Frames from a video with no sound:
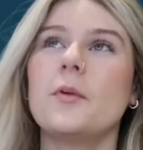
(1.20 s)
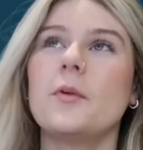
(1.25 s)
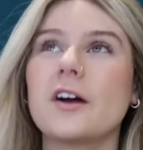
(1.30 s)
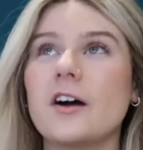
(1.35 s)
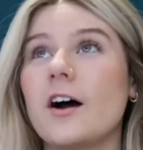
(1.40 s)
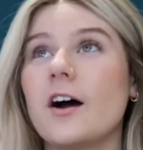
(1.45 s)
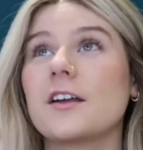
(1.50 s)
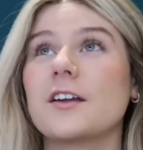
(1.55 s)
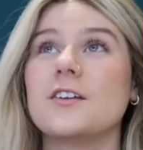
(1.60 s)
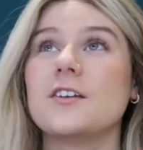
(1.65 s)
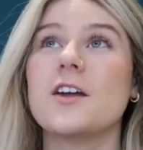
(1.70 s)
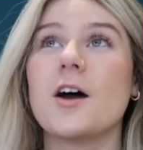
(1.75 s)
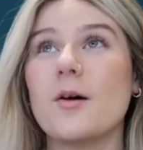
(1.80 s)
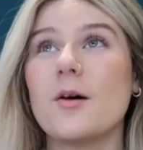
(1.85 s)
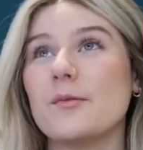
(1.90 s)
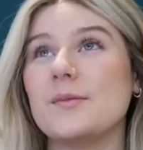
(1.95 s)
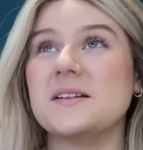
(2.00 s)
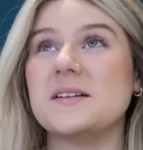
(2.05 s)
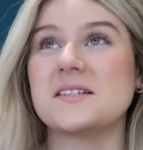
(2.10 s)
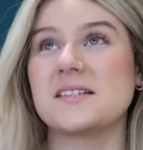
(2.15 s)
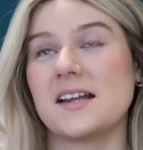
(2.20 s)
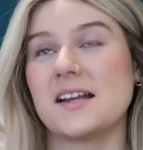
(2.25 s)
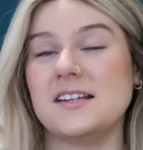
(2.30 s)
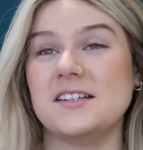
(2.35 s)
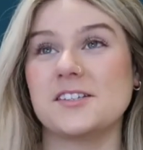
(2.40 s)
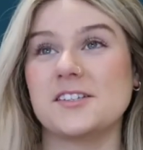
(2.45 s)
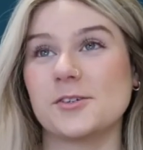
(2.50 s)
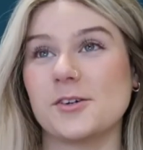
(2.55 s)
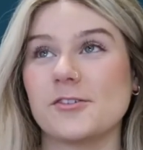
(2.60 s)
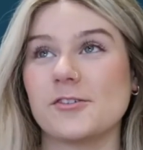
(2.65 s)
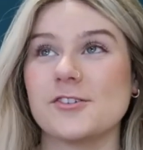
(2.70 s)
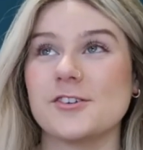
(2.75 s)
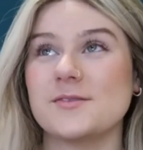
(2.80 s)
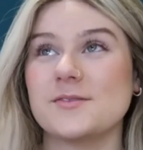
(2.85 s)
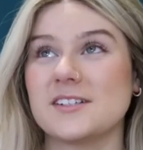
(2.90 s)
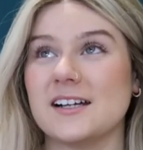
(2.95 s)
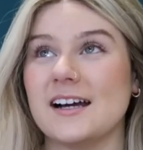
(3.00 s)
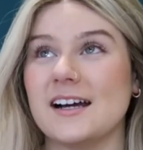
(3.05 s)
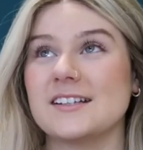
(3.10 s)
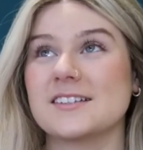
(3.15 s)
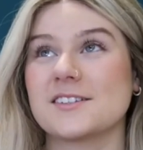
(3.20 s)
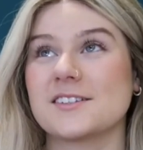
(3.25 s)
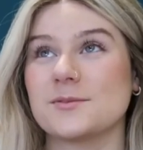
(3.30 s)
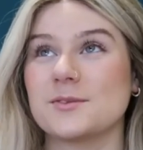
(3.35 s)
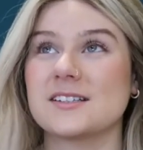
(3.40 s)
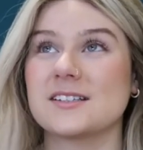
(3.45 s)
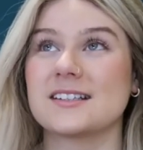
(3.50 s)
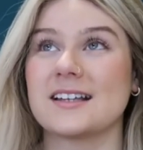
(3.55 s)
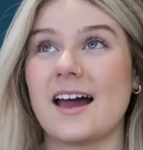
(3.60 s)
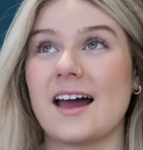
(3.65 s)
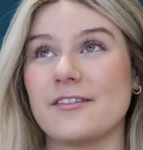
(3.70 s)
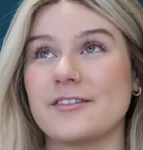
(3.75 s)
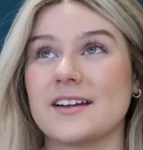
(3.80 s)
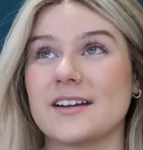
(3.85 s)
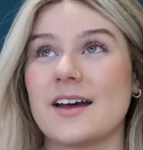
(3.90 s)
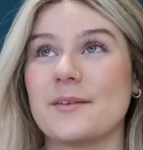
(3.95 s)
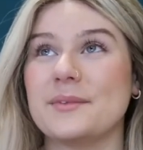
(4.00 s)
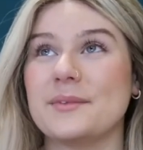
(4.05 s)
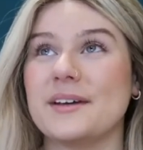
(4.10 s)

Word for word: my god, I know I've been sent into a group chat and someone's laughing at